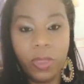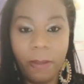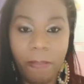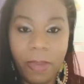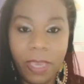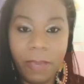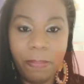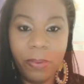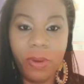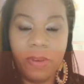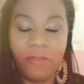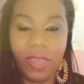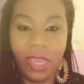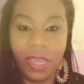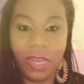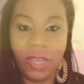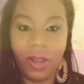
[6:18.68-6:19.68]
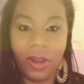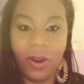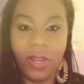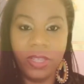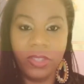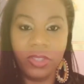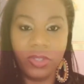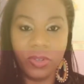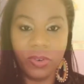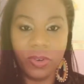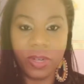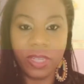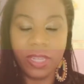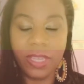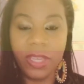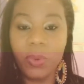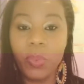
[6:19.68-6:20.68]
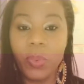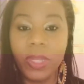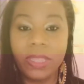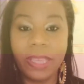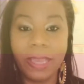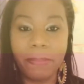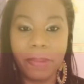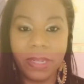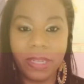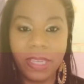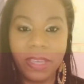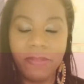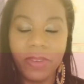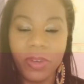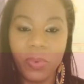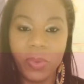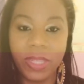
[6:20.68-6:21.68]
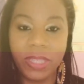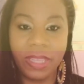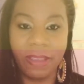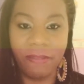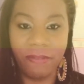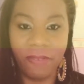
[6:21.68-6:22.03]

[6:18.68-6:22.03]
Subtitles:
the people of Guinea are historically, what they believe in, what they